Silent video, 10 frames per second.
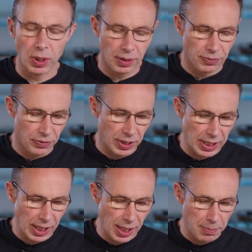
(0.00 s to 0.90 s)
if the
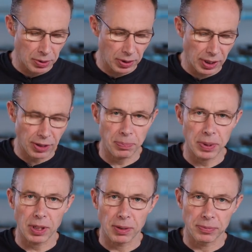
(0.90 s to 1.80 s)
cable has
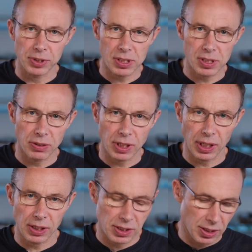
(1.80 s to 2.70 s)
become dislocated